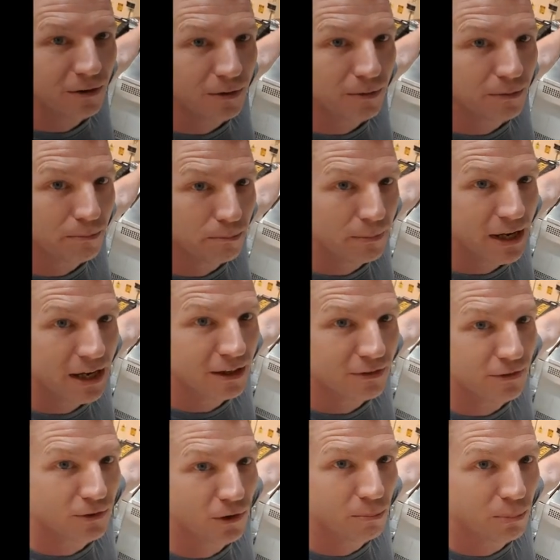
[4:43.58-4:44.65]
our mains
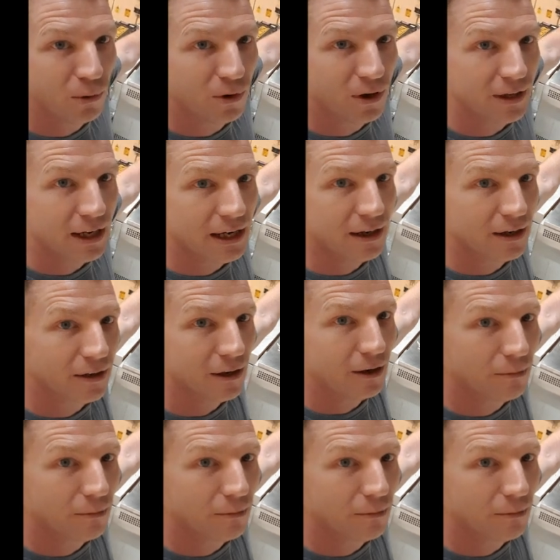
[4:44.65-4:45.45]
sub board there.